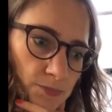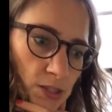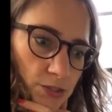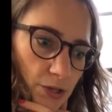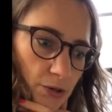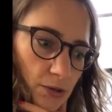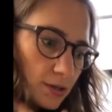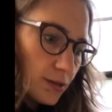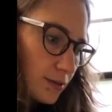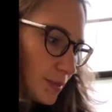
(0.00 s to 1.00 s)
So
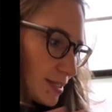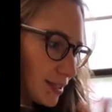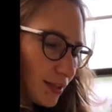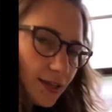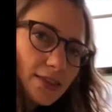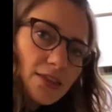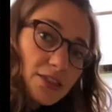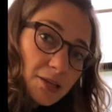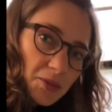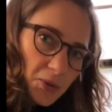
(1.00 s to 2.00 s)
basically the
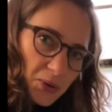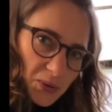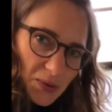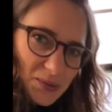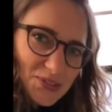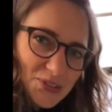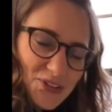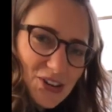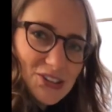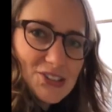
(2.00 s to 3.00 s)
theme that we're going with so
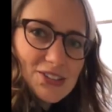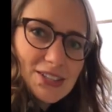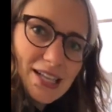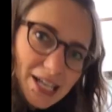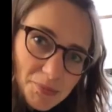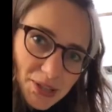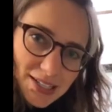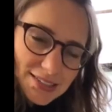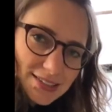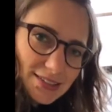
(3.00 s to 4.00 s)
far is just letting
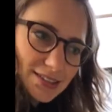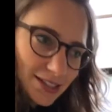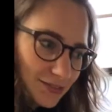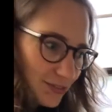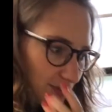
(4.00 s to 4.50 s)
plants live